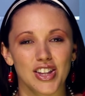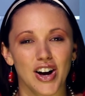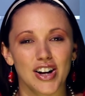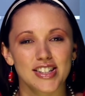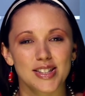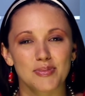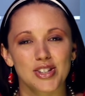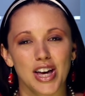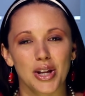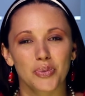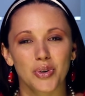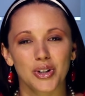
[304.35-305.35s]
the Autism
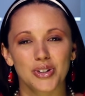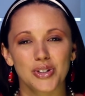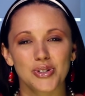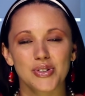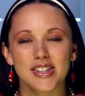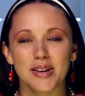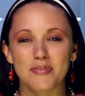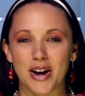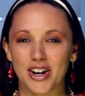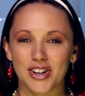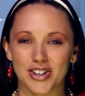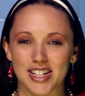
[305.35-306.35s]
Channel World News, and
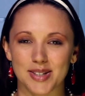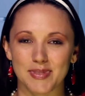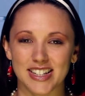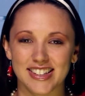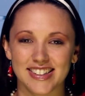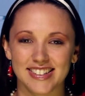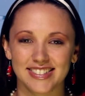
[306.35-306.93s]
Merry Christmas.